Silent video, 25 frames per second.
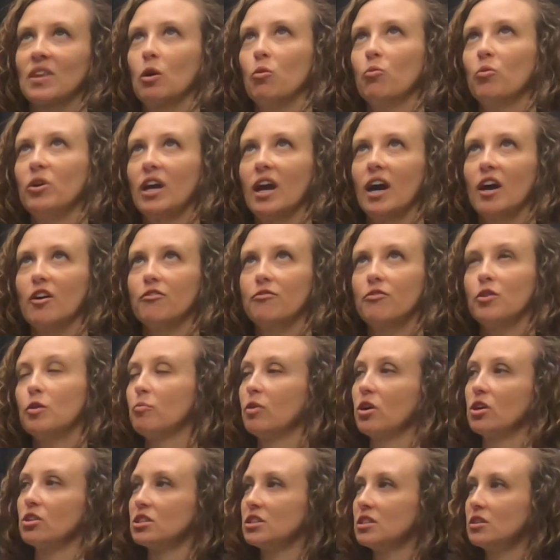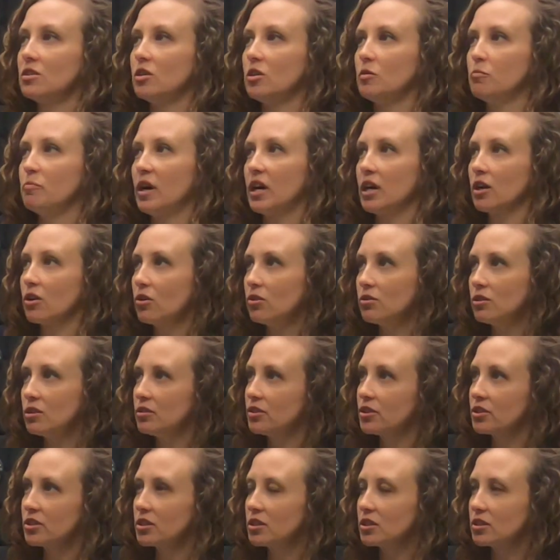We have the personal medical
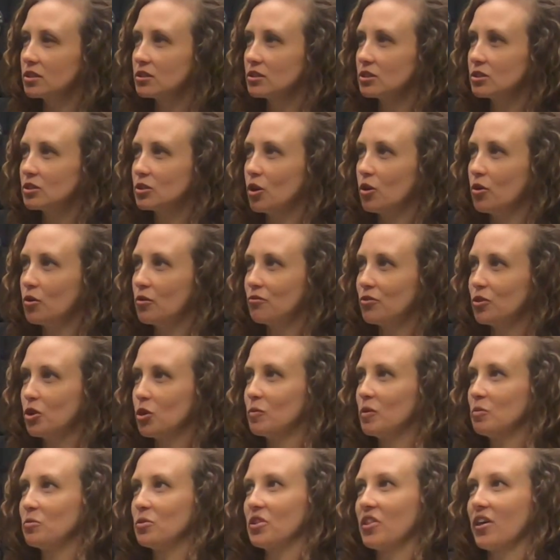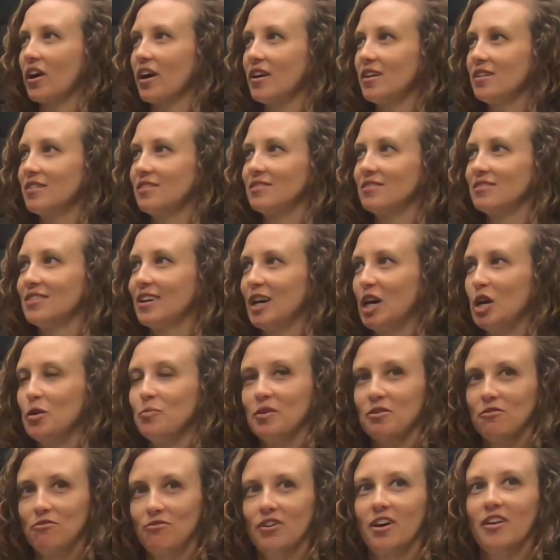alert. So if you remember that
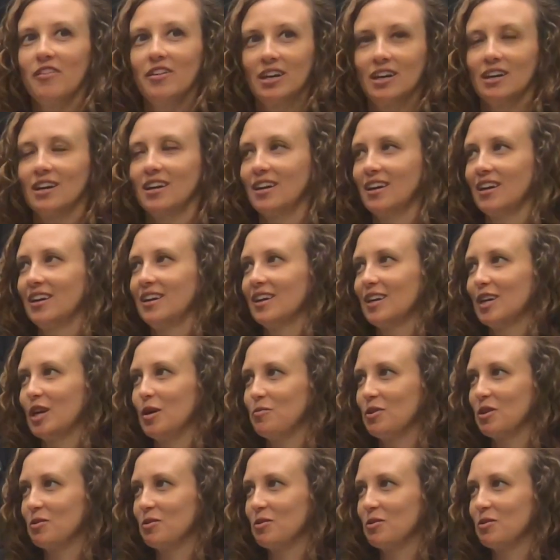Help I've Fallen and I Can't Get Up